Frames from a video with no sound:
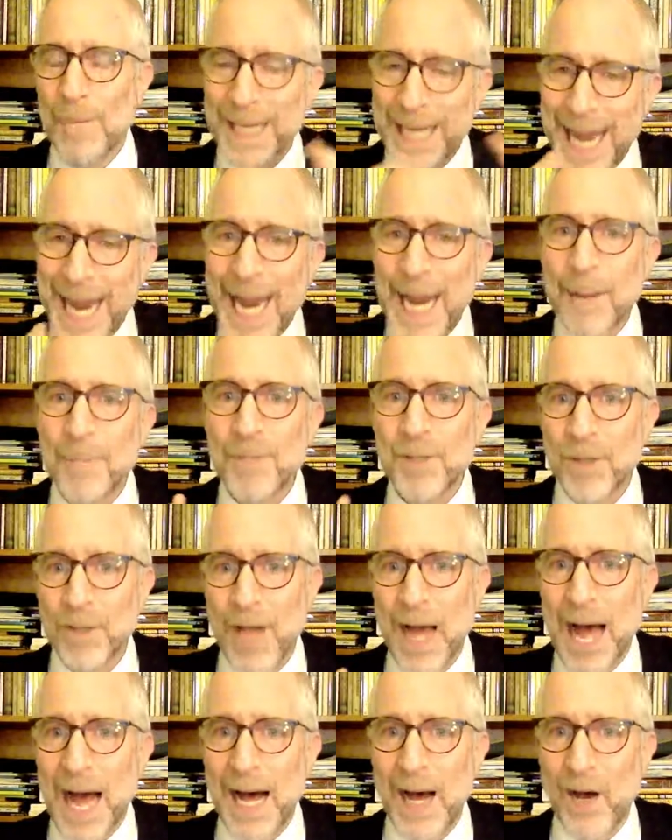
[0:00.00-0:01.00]
came to
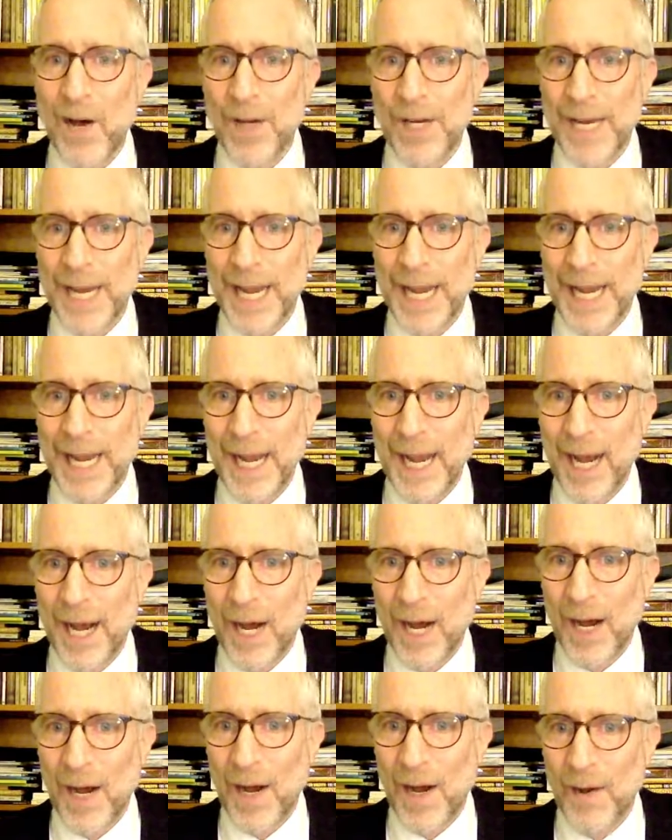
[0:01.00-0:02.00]
the holiday
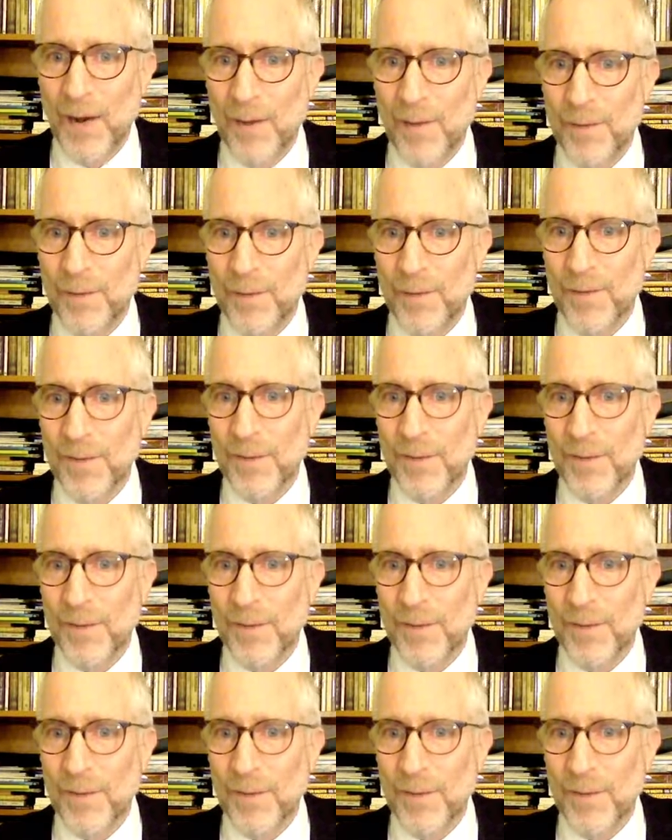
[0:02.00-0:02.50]
of